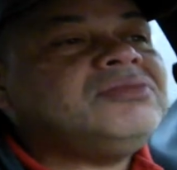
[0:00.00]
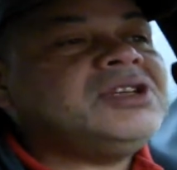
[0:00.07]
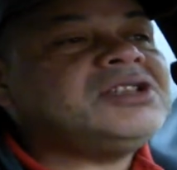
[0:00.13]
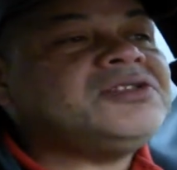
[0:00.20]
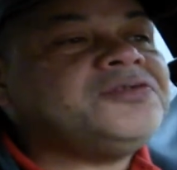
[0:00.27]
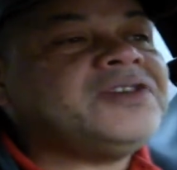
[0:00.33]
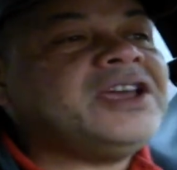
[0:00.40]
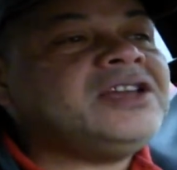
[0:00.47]

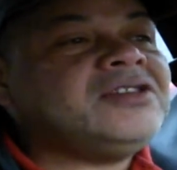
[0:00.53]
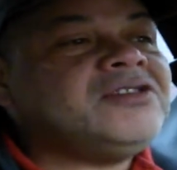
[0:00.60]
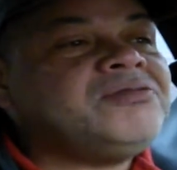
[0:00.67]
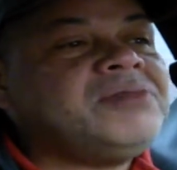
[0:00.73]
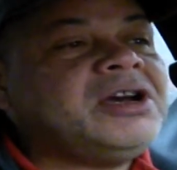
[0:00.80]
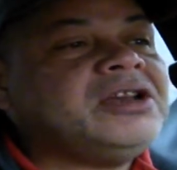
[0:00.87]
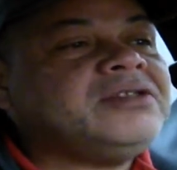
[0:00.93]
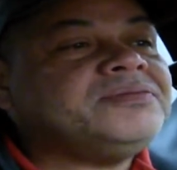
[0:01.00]
It's a friend of
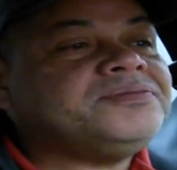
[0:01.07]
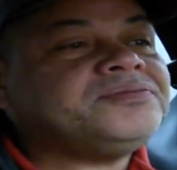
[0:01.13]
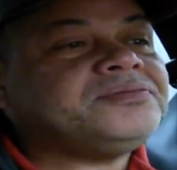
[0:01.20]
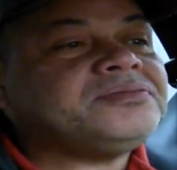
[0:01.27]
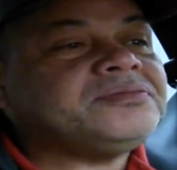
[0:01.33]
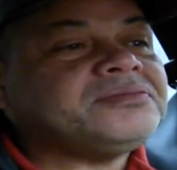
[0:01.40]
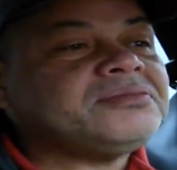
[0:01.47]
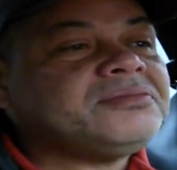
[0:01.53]
mine.
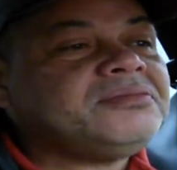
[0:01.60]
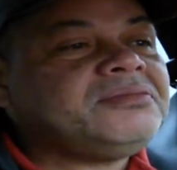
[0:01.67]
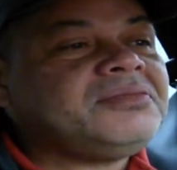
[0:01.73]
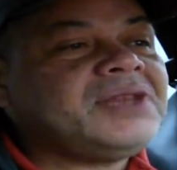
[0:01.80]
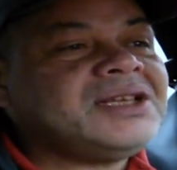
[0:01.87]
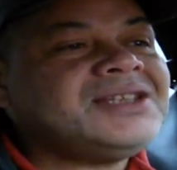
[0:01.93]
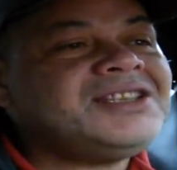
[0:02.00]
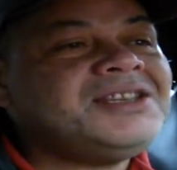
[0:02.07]

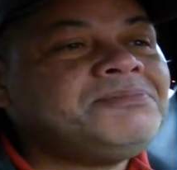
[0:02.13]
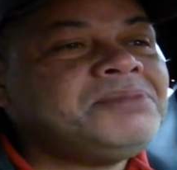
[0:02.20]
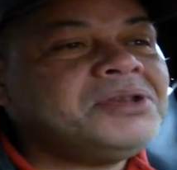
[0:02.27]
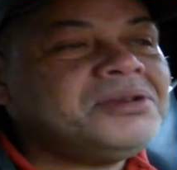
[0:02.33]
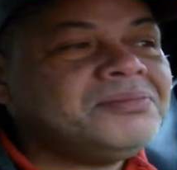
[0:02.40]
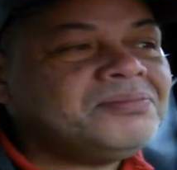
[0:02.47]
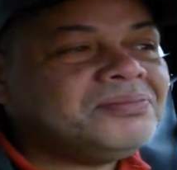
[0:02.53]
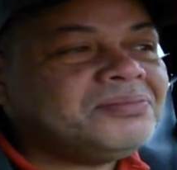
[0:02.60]

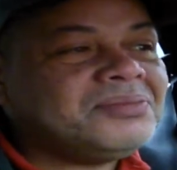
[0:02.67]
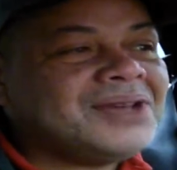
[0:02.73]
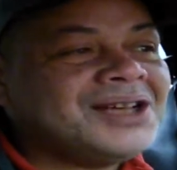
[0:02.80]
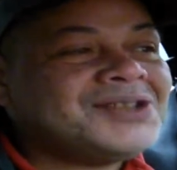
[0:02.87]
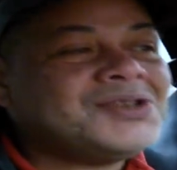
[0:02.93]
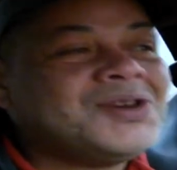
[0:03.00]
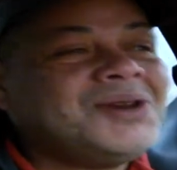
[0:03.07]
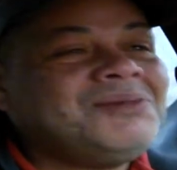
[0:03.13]
CP. I
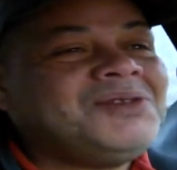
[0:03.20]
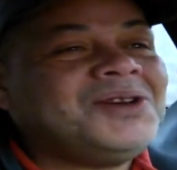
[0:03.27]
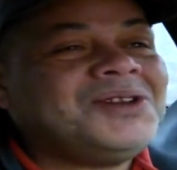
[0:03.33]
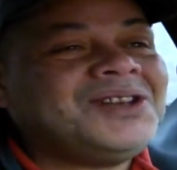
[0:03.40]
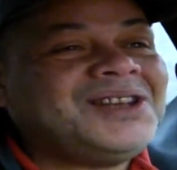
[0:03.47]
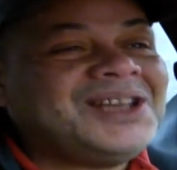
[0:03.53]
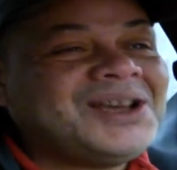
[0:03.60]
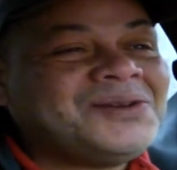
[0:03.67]
saw him the
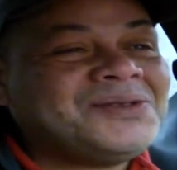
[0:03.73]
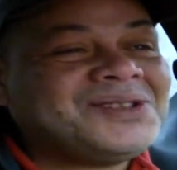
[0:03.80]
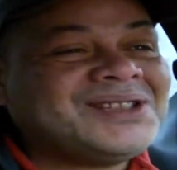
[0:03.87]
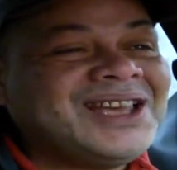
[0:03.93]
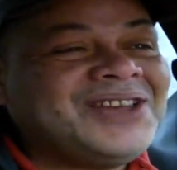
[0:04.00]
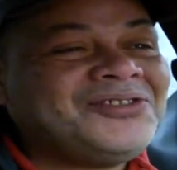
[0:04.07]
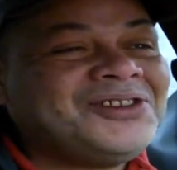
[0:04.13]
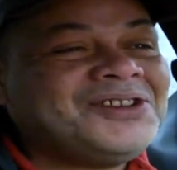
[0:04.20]
other day. I was
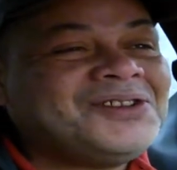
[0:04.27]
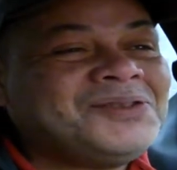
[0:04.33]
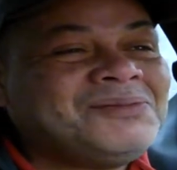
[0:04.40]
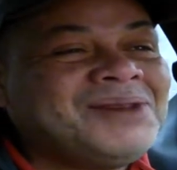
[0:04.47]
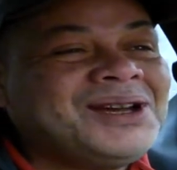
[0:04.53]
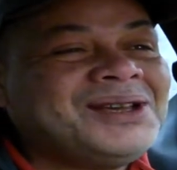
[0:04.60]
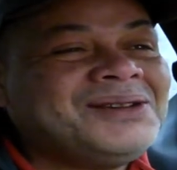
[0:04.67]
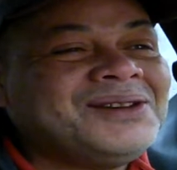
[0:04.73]
driving
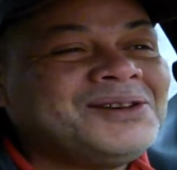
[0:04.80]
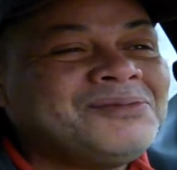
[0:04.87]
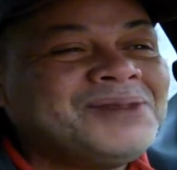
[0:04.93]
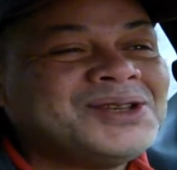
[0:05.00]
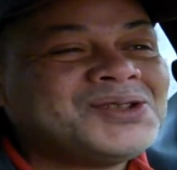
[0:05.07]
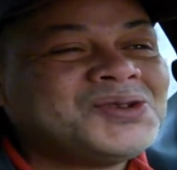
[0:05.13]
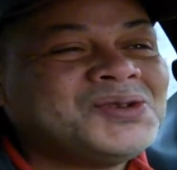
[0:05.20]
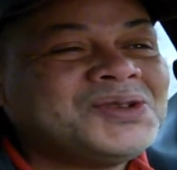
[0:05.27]
on my
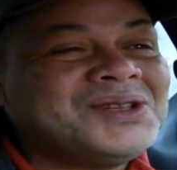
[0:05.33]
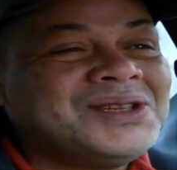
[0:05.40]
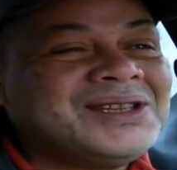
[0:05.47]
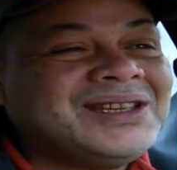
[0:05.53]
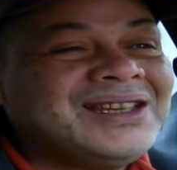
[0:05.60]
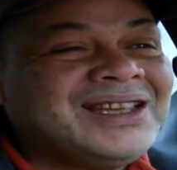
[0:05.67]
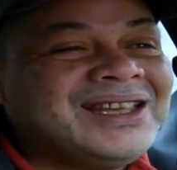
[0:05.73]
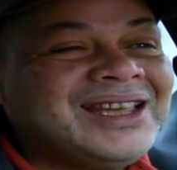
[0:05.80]
on my
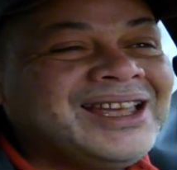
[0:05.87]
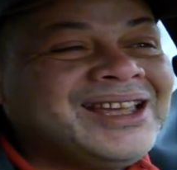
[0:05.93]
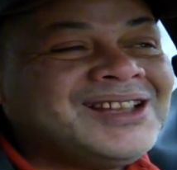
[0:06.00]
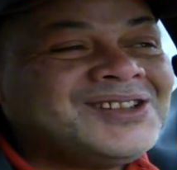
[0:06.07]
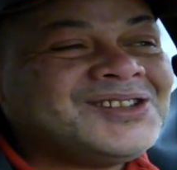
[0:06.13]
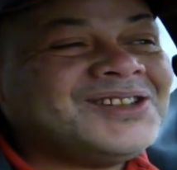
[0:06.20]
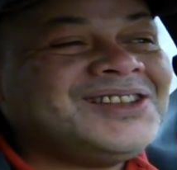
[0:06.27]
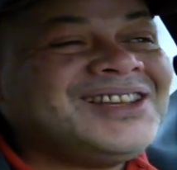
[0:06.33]
scooter.
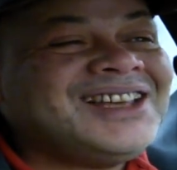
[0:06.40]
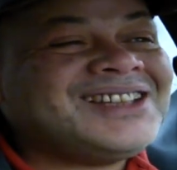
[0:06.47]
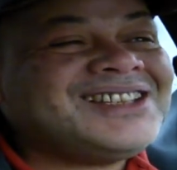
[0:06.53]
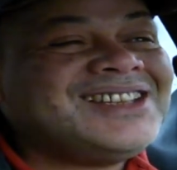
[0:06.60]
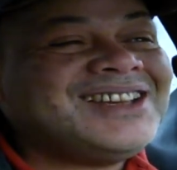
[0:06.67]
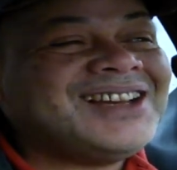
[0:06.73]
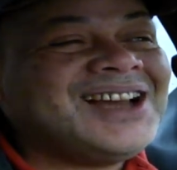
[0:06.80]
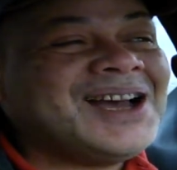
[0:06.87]
Suddenly I
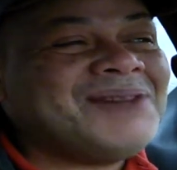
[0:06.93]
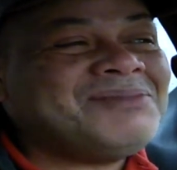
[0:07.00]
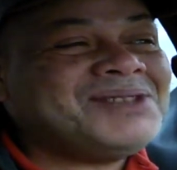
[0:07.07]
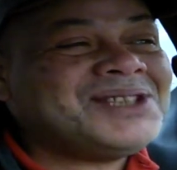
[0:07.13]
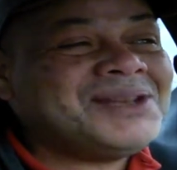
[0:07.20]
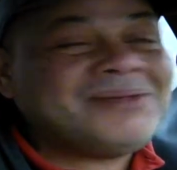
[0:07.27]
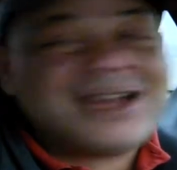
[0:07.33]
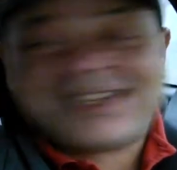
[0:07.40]
see a car
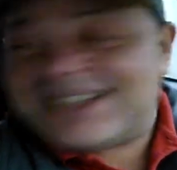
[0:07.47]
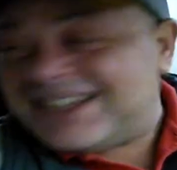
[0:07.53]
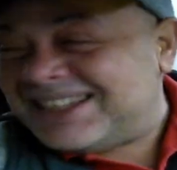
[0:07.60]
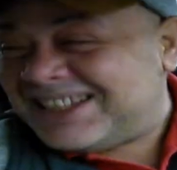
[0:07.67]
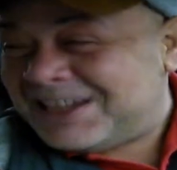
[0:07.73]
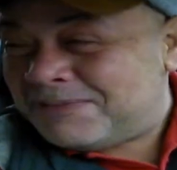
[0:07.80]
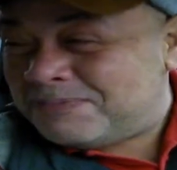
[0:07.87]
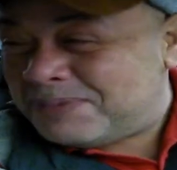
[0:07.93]
beside me. I said,
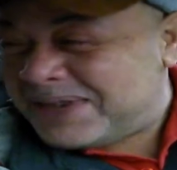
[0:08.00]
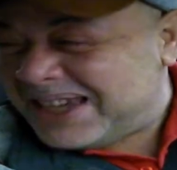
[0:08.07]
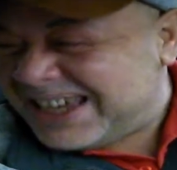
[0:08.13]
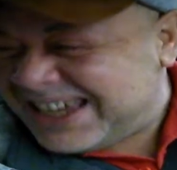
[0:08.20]
CP!